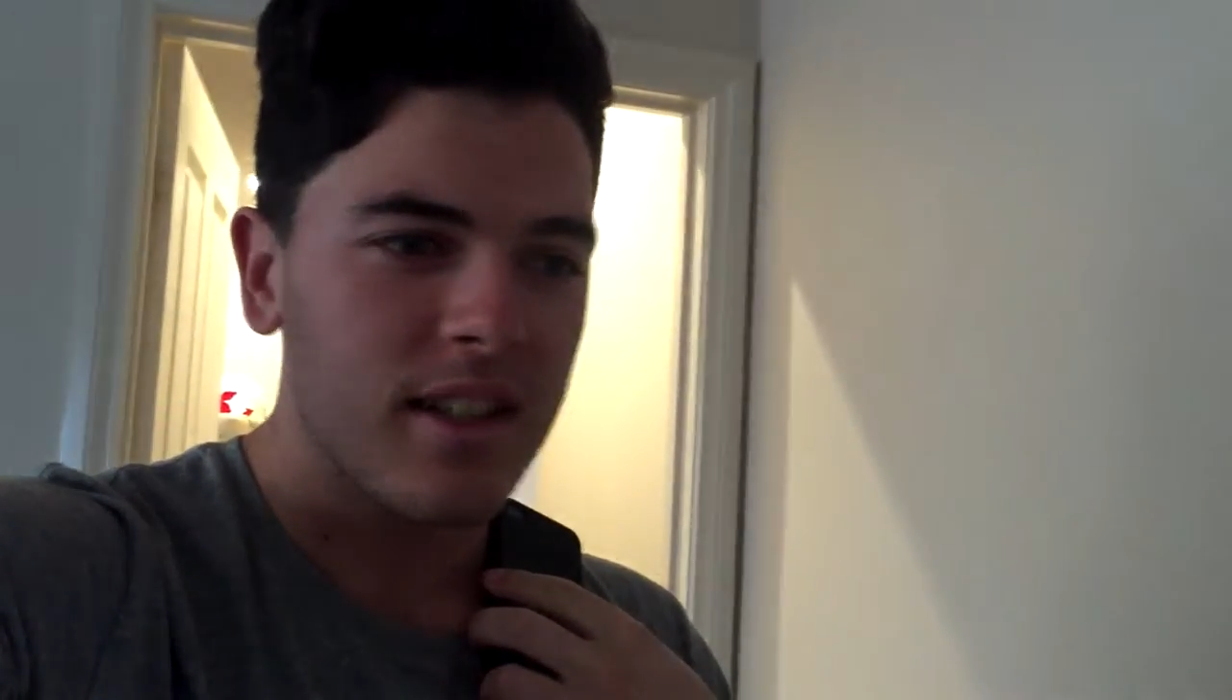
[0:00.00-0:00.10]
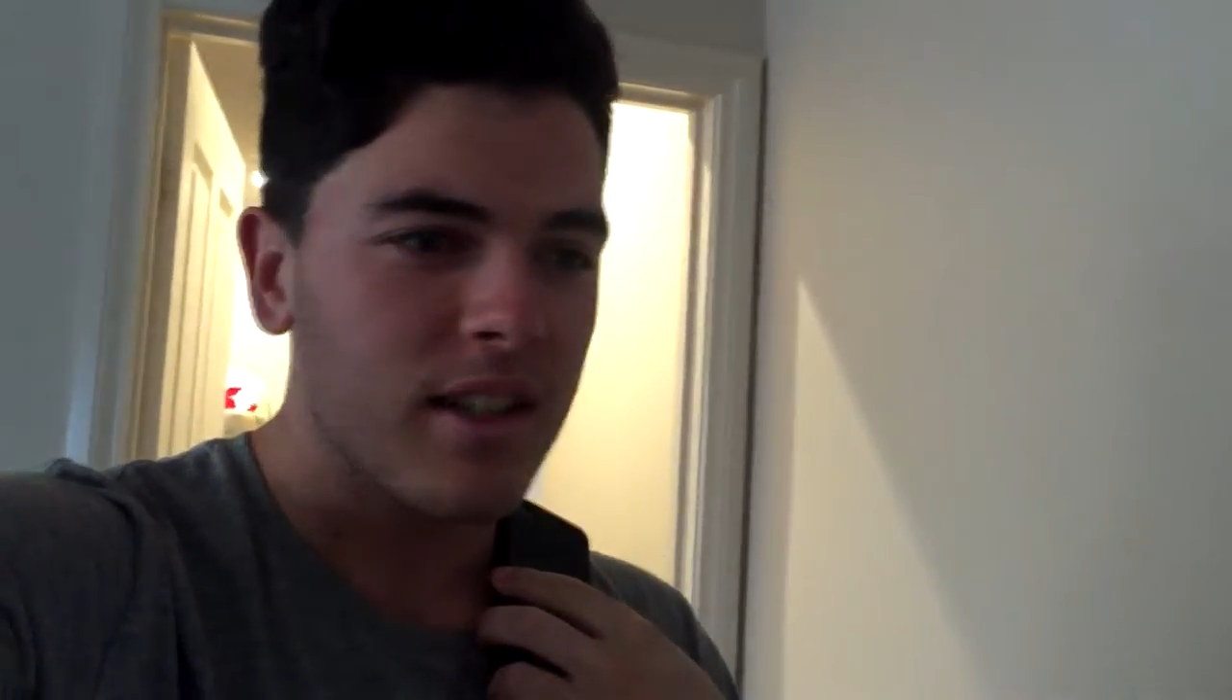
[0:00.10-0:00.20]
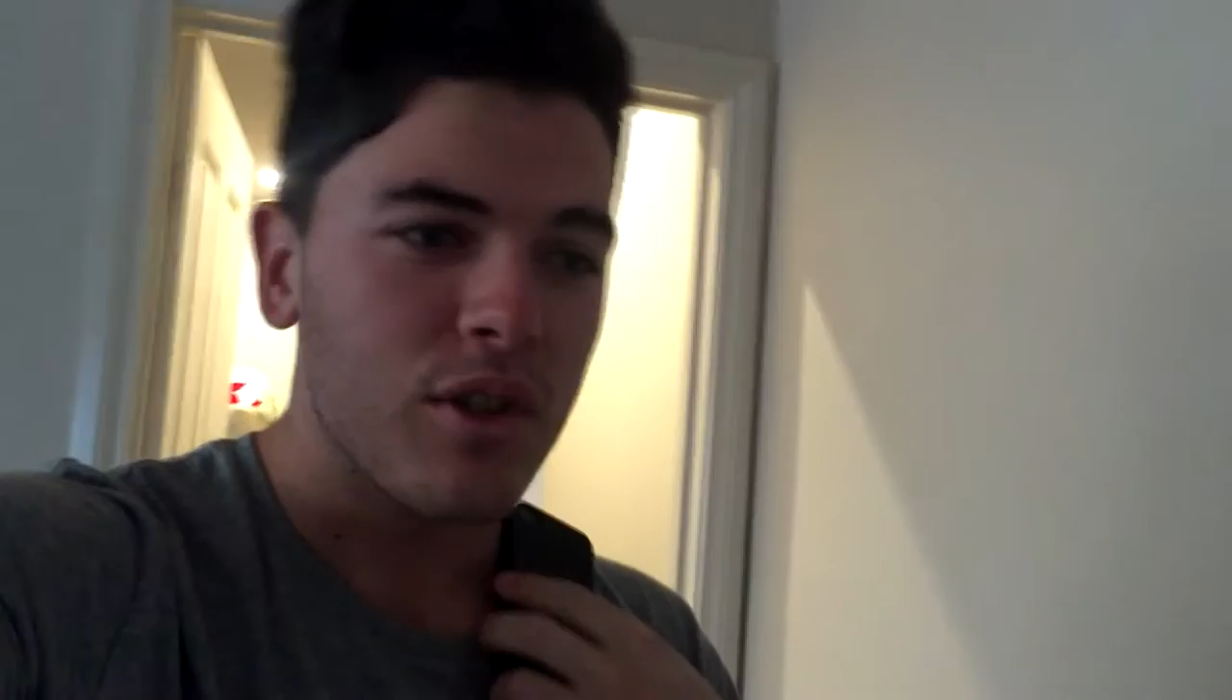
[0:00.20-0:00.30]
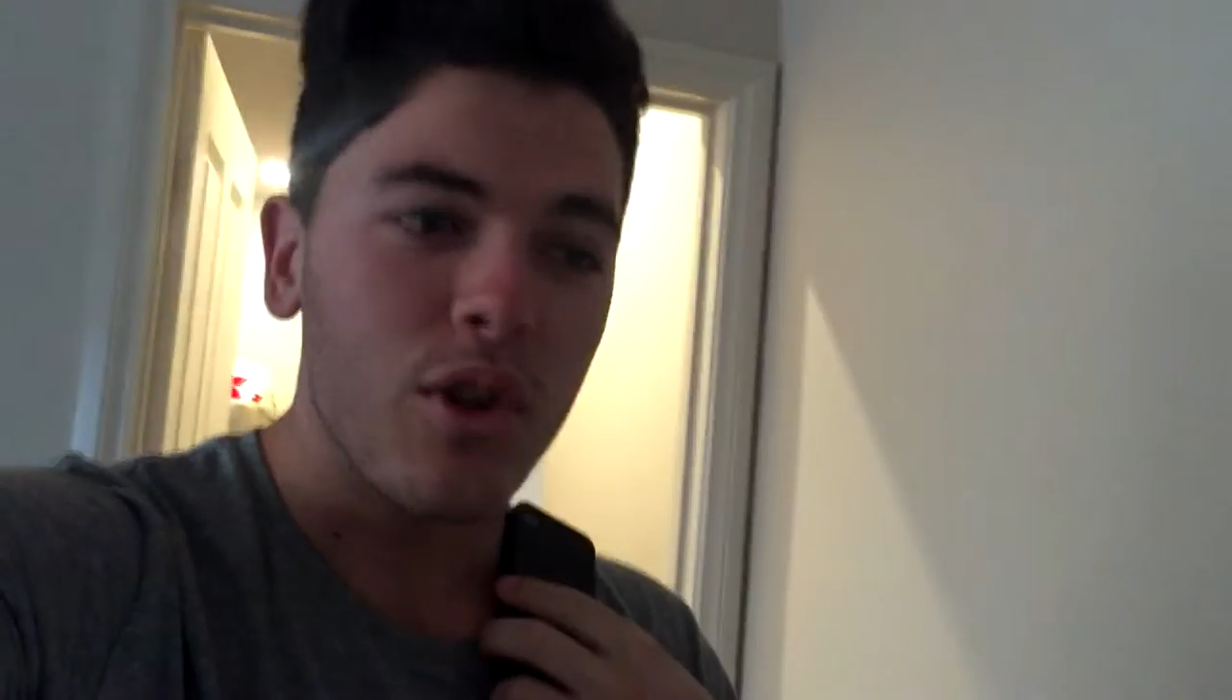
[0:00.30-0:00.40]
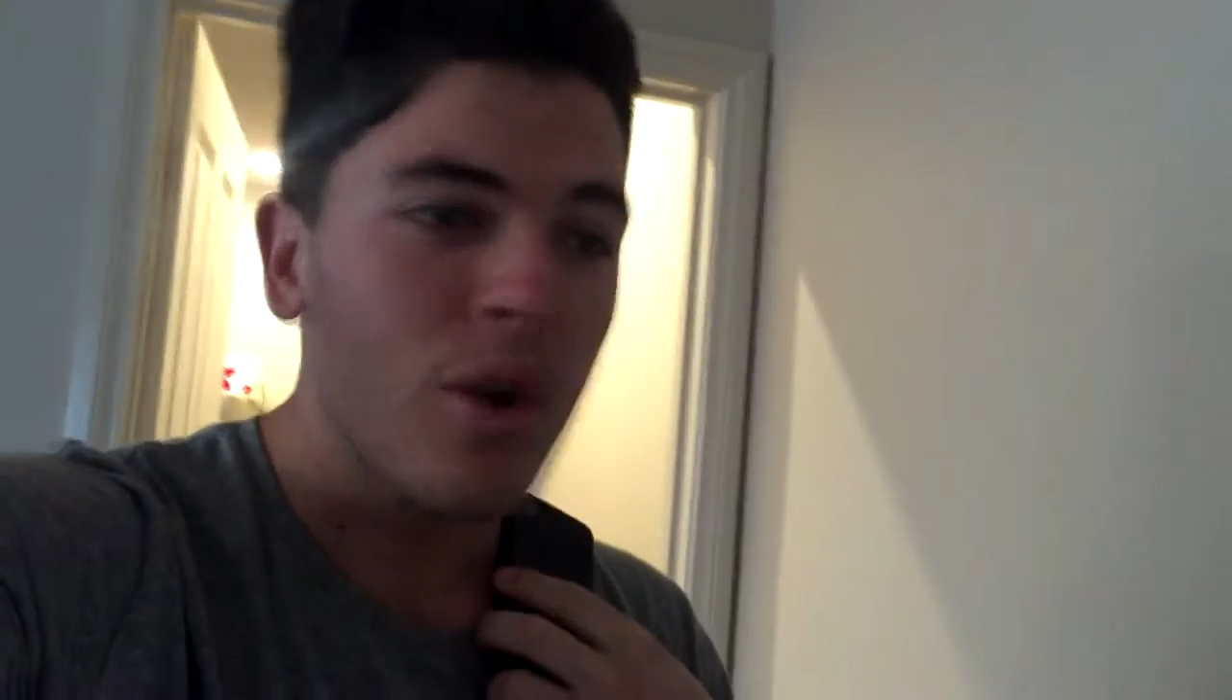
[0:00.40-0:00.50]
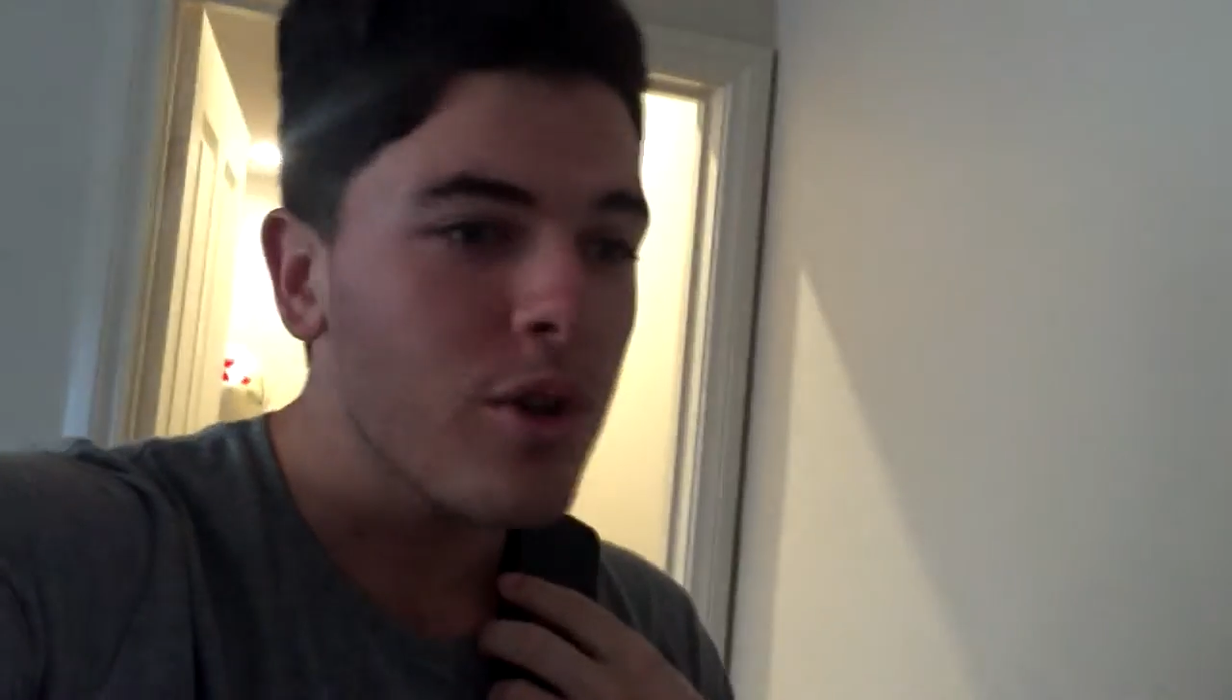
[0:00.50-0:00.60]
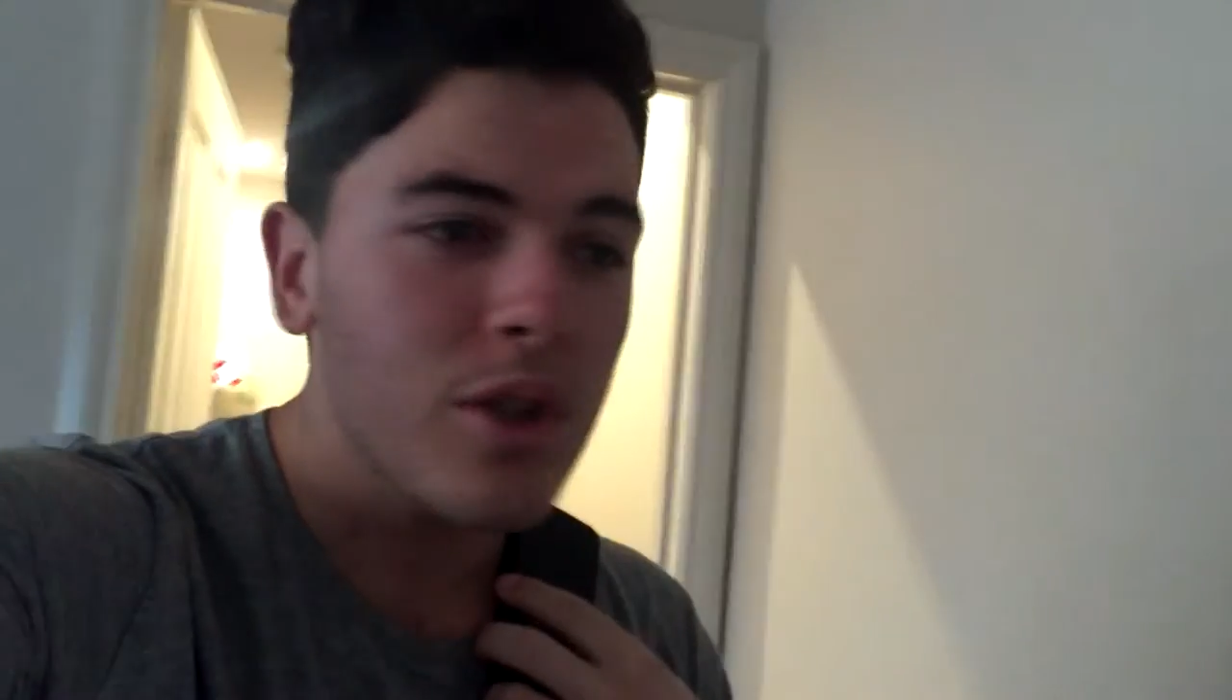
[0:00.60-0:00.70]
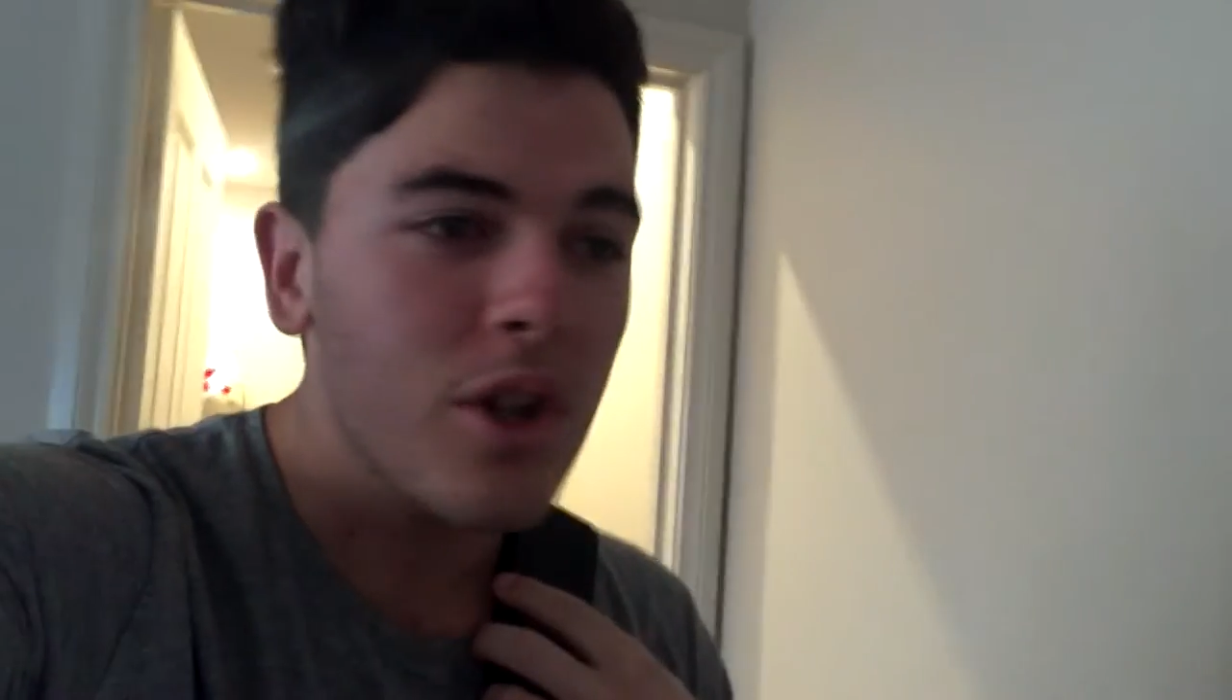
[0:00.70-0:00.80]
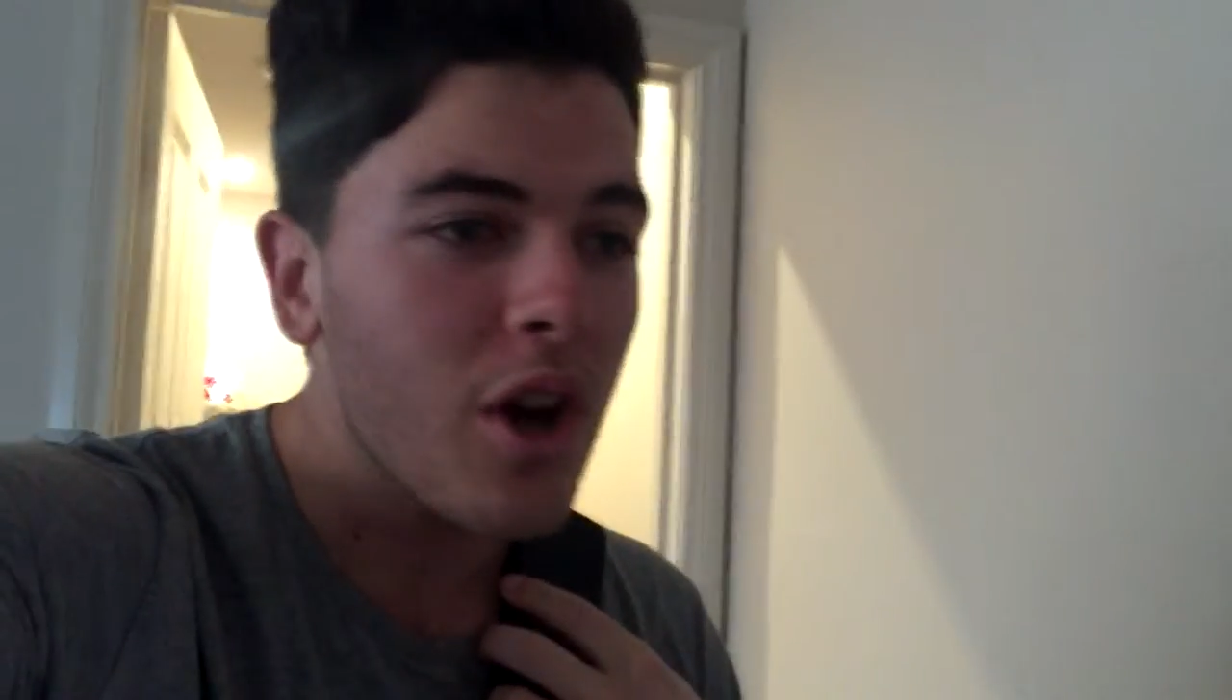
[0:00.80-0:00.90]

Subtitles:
I'm a painting.